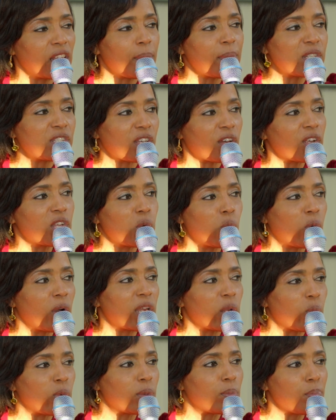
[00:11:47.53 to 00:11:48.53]
And let me tell you
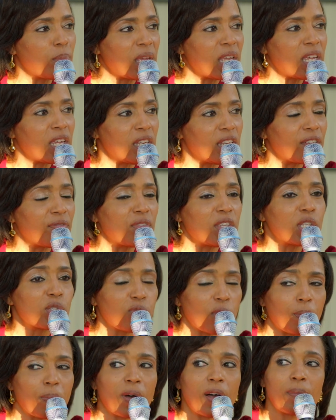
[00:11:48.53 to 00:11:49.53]
what it would mean if
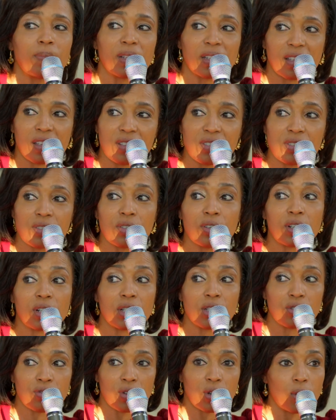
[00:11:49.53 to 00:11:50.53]
these Republicans took
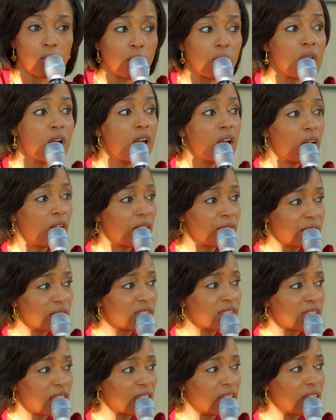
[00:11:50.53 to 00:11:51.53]
control of
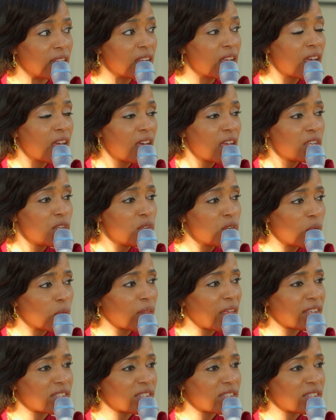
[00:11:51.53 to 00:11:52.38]
the Senate. You know,